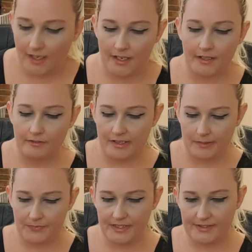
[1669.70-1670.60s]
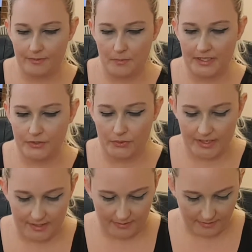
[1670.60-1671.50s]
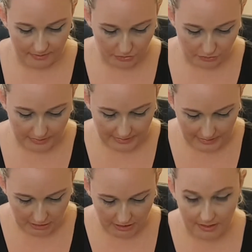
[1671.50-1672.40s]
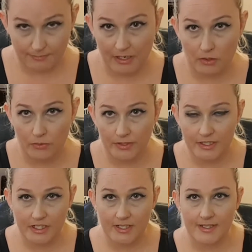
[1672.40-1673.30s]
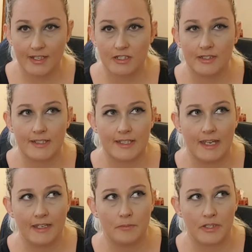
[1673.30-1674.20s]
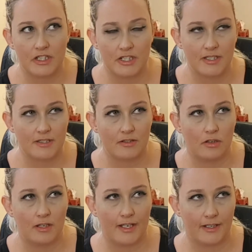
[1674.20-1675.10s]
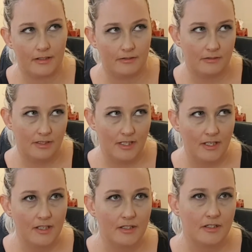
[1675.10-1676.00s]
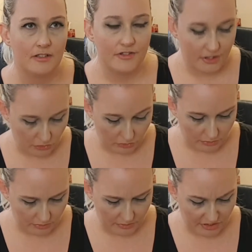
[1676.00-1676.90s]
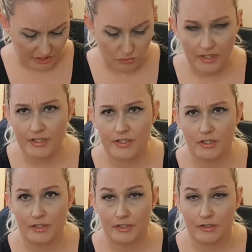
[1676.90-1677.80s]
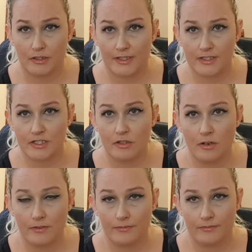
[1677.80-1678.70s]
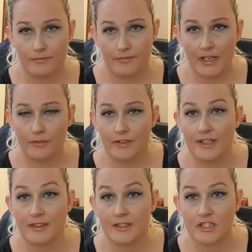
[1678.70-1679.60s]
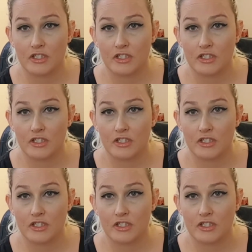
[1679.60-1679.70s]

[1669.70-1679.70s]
I grabbed this for my daughter Trinity. She's my oldest. She's actually 10, but she's got like she's quite a solid girl. Like she's not fat or anything.